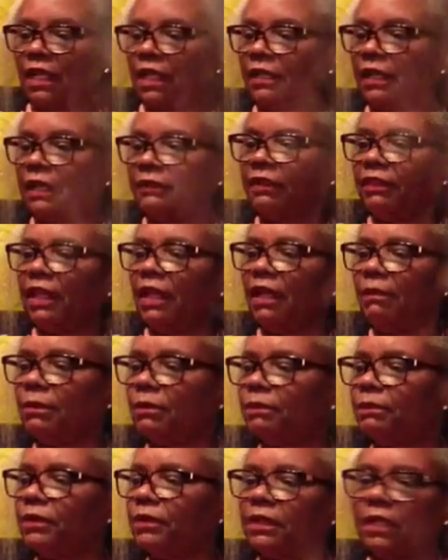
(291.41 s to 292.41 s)
I think I
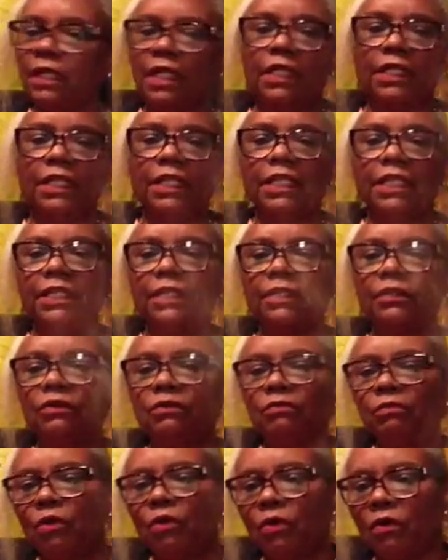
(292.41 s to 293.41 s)
will put a little
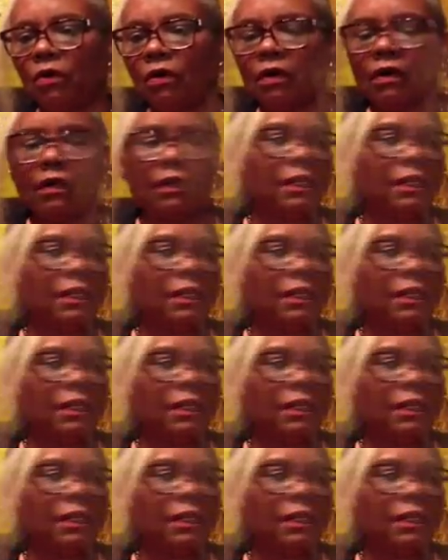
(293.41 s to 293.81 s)
more